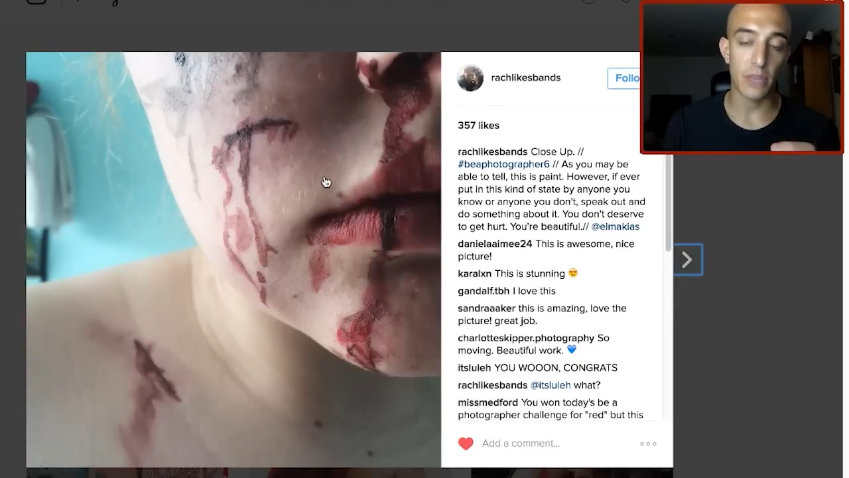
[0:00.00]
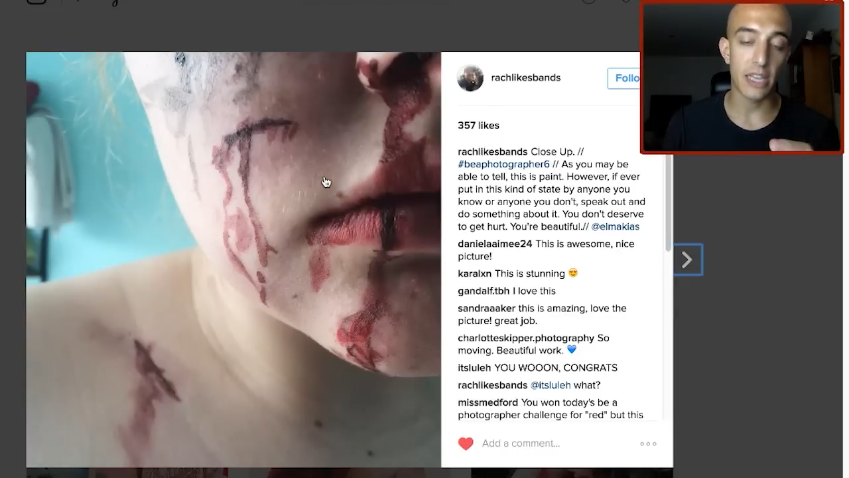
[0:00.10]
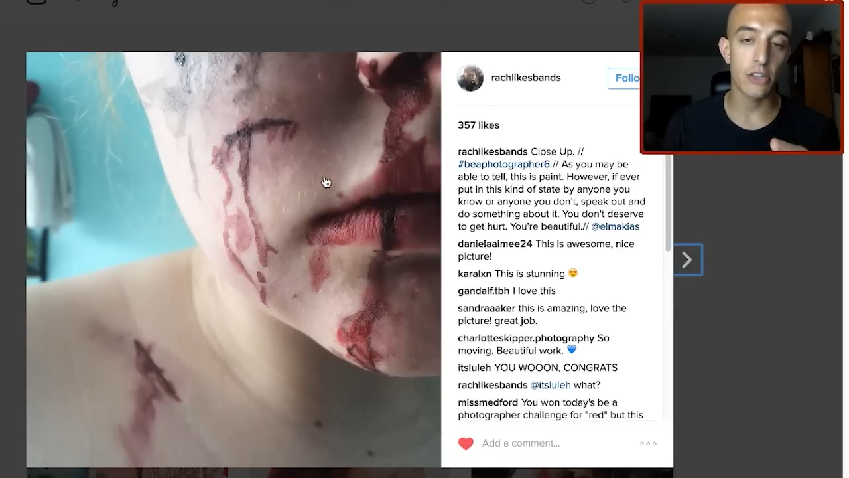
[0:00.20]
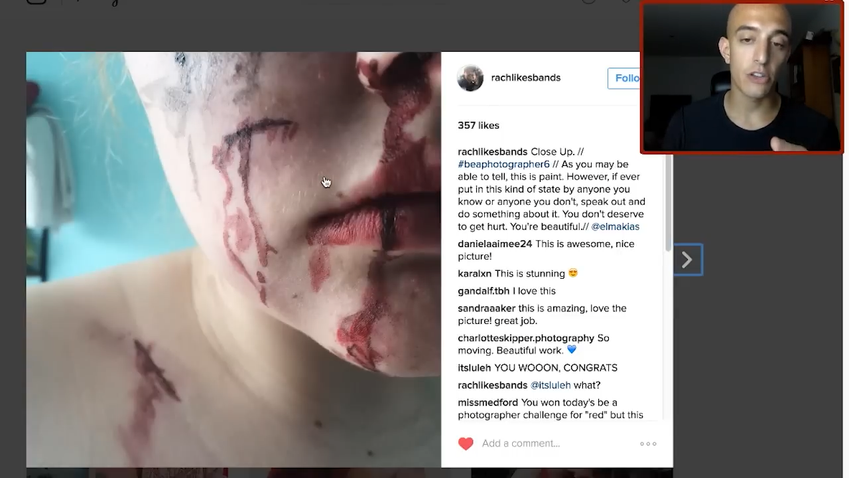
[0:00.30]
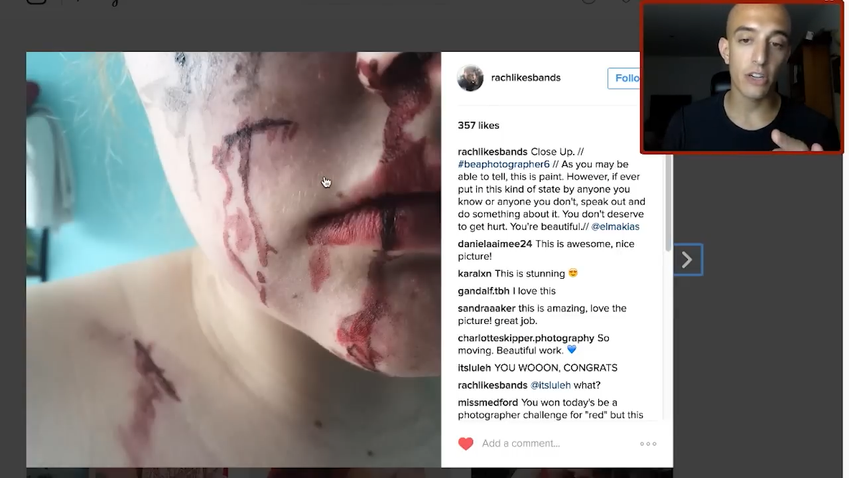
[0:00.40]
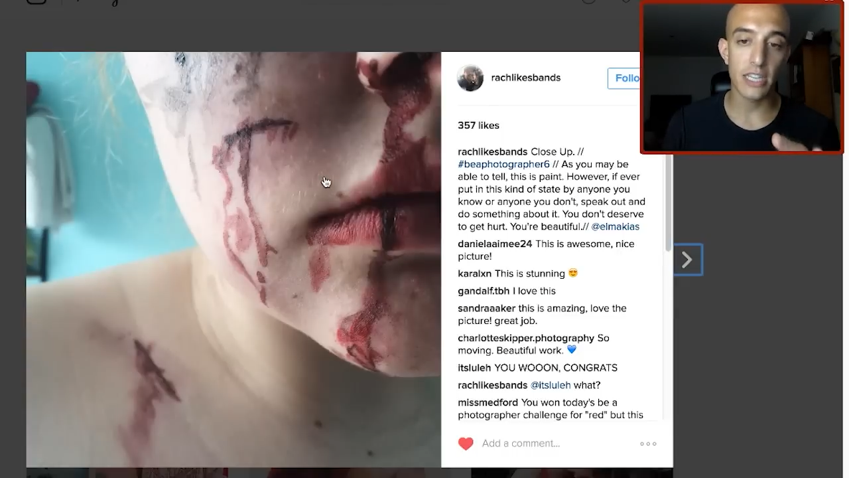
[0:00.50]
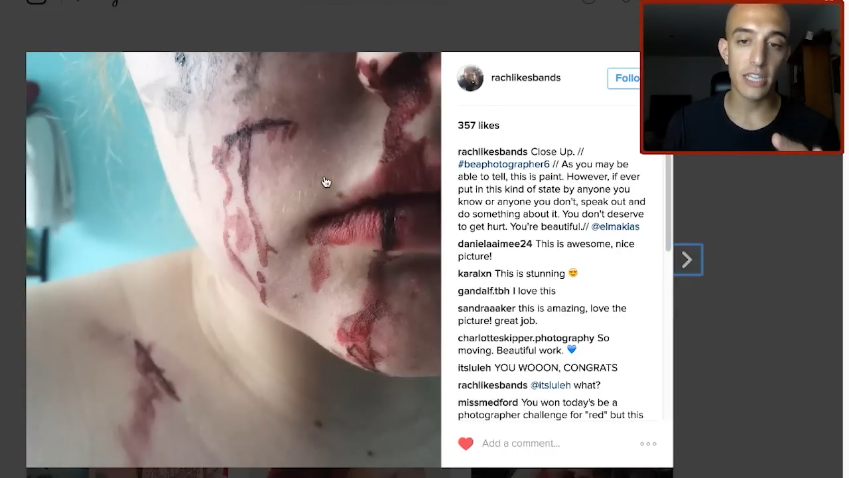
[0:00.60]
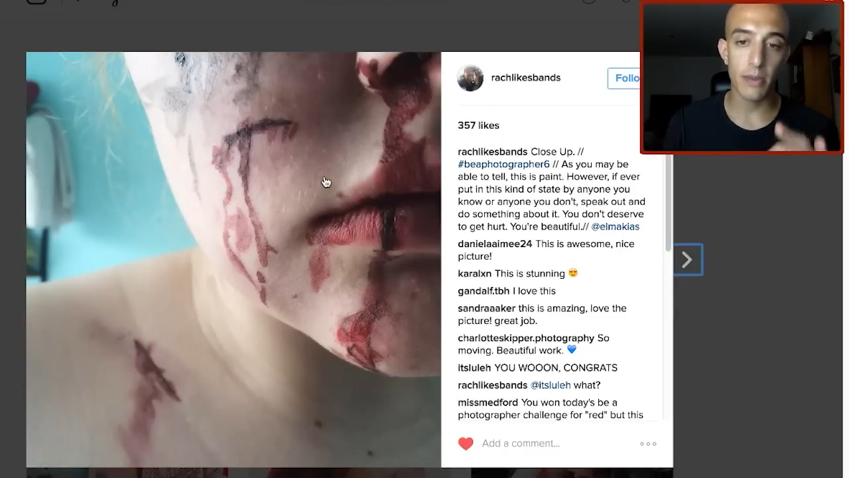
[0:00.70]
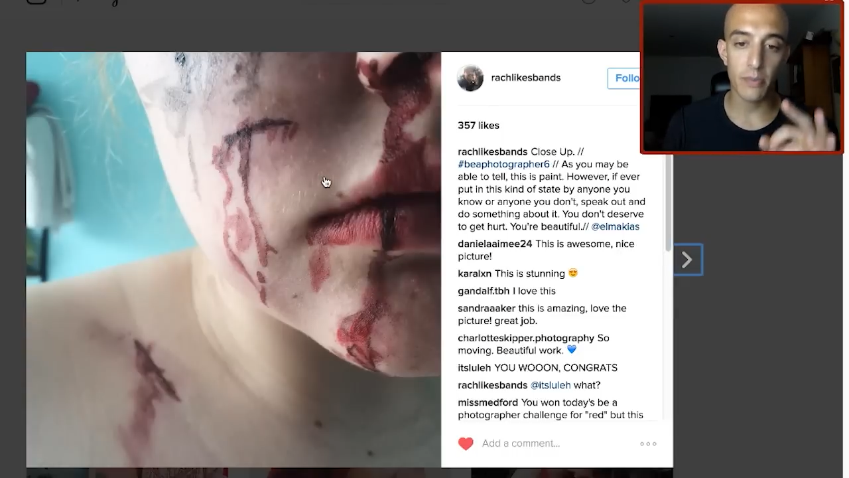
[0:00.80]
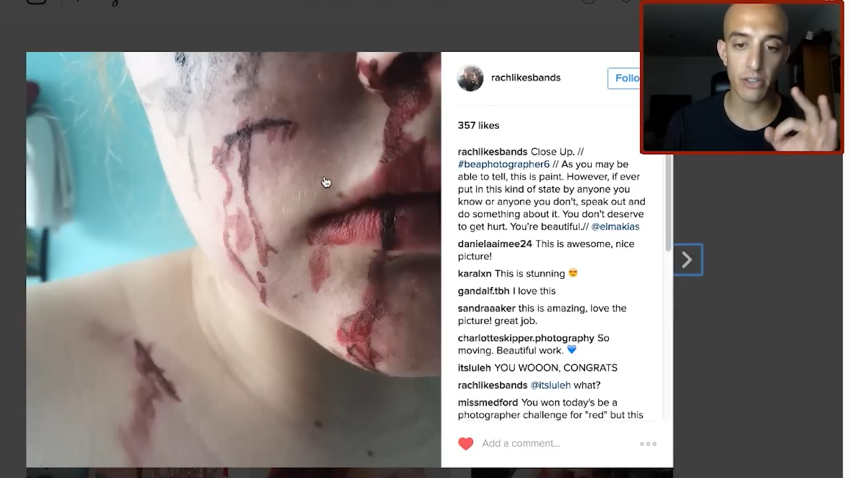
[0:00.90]
I know you already
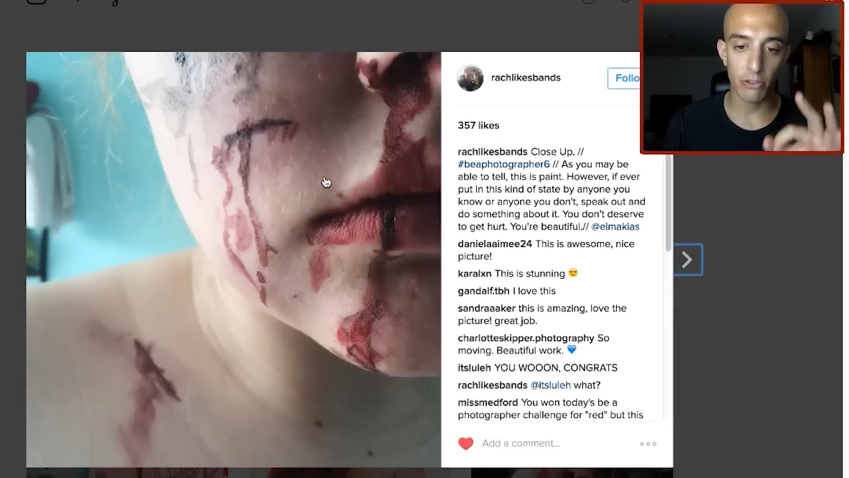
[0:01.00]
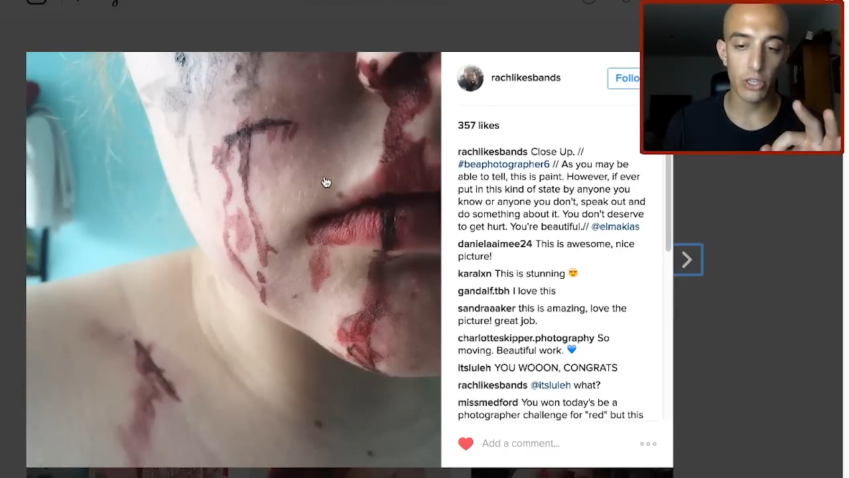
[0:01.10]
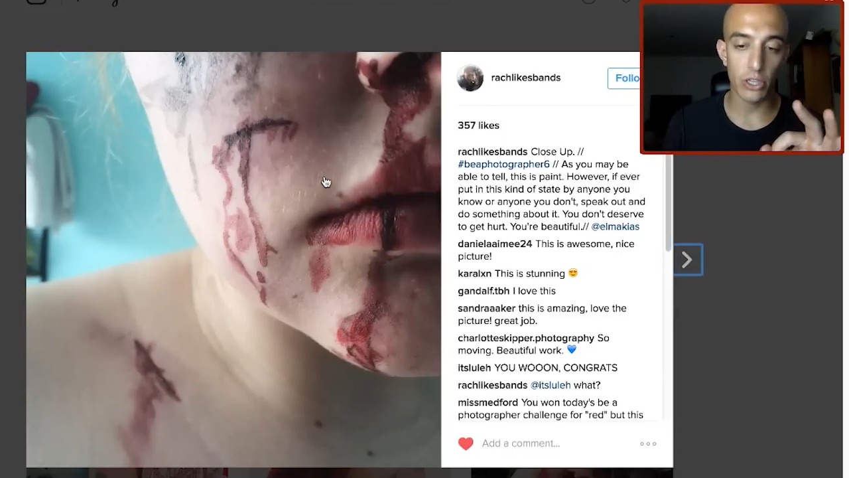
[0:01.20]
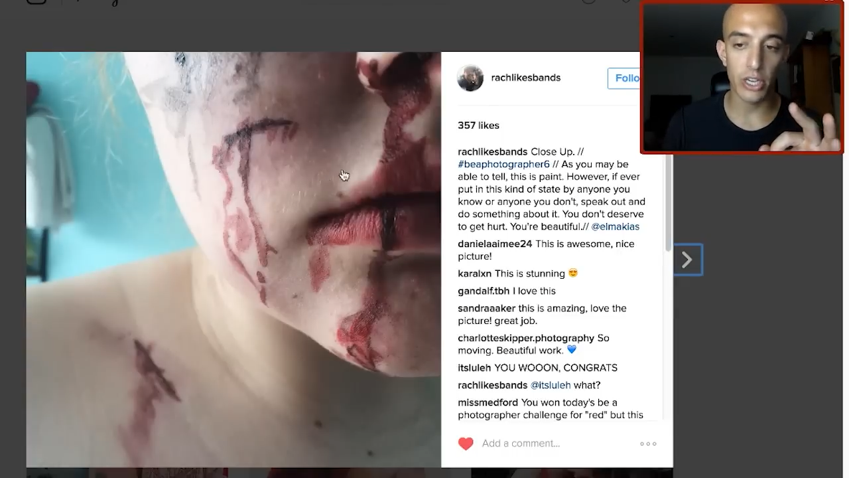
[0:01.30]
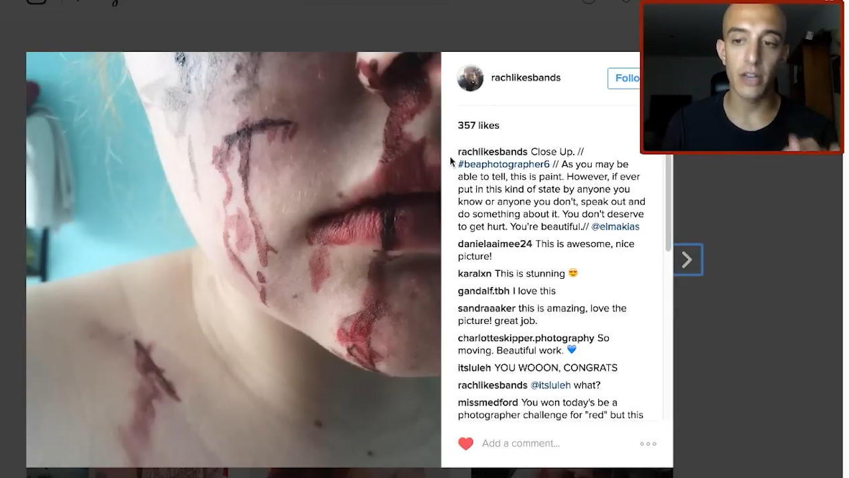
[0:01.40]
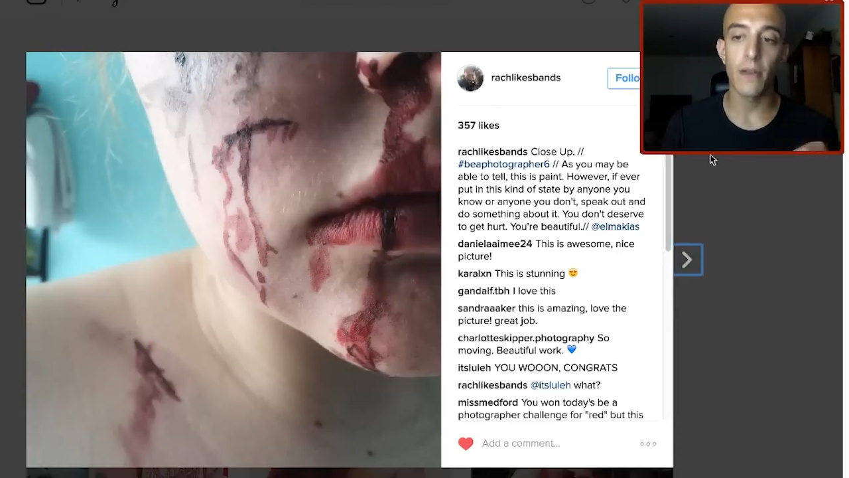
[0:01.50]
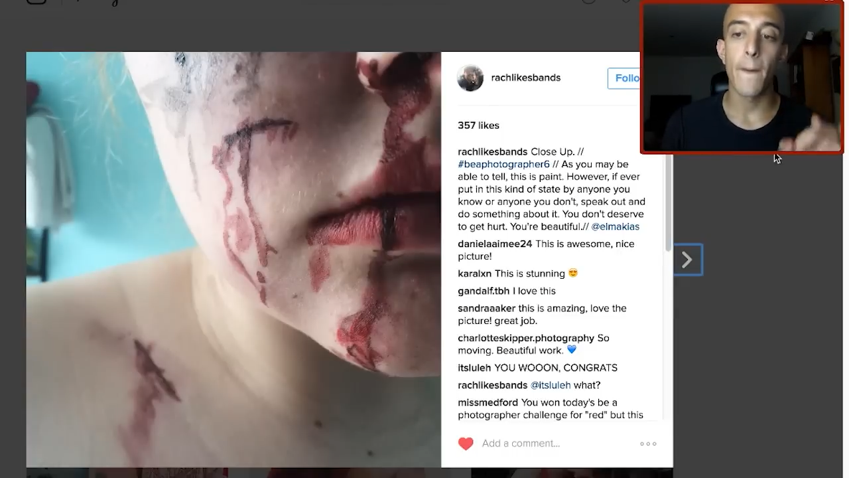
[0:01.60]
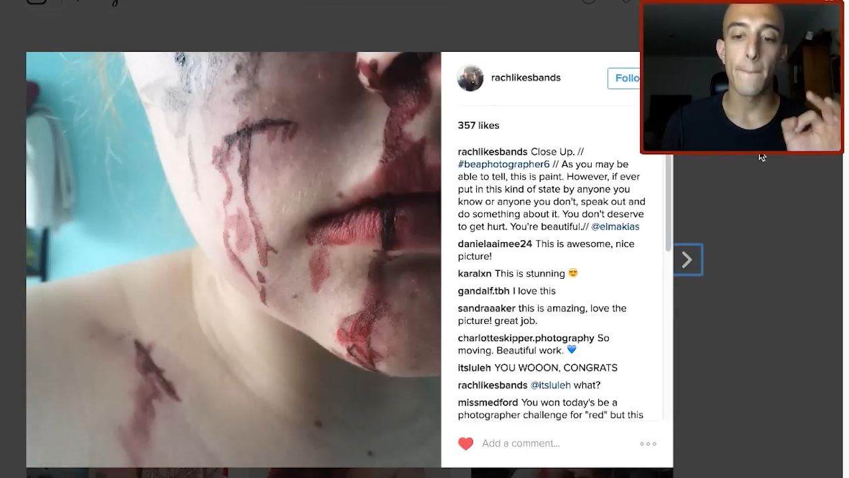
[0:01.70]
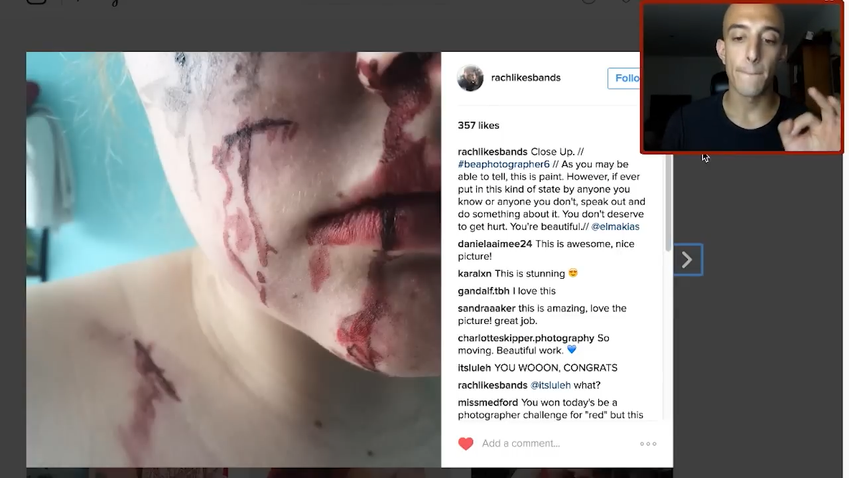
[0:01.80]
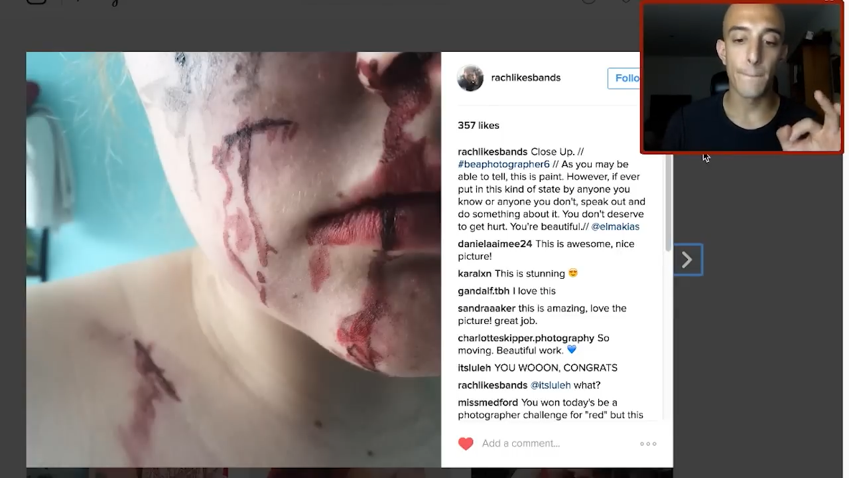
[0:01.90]
DM'd me, so we're good.
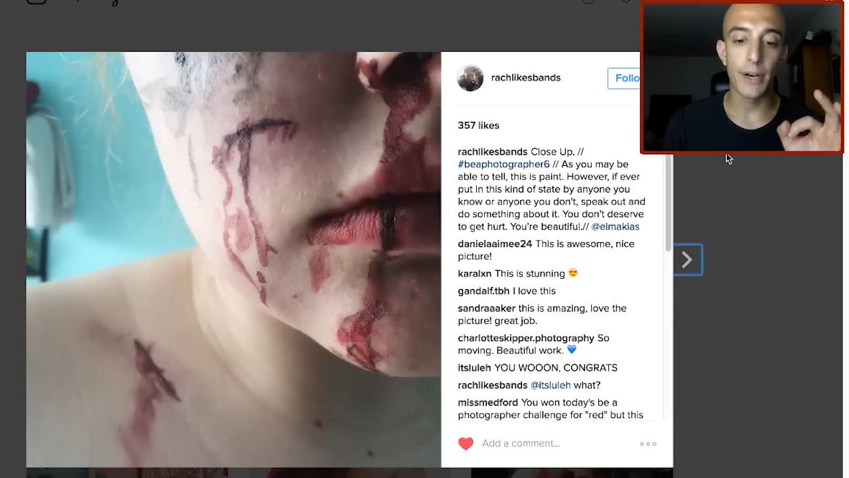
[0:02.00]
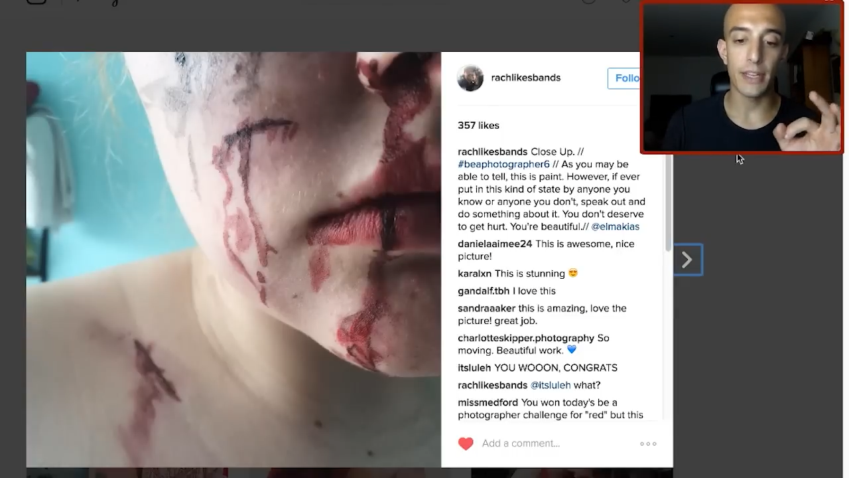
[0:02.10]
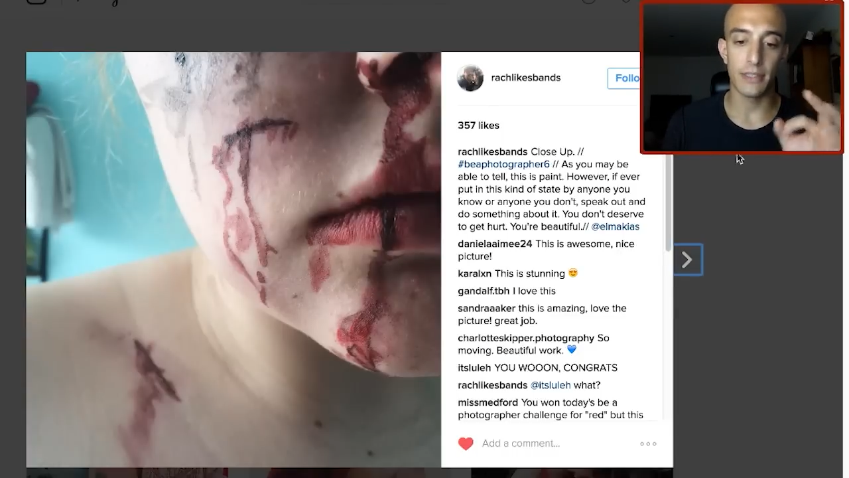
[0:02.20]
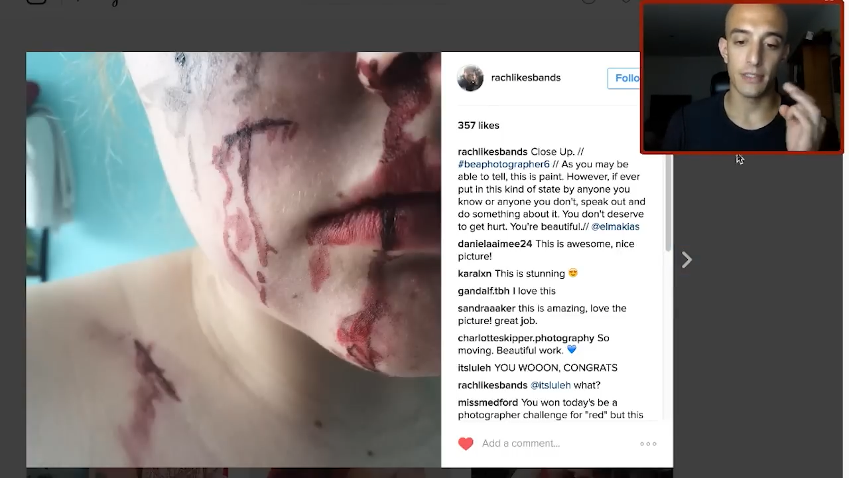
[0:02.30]
But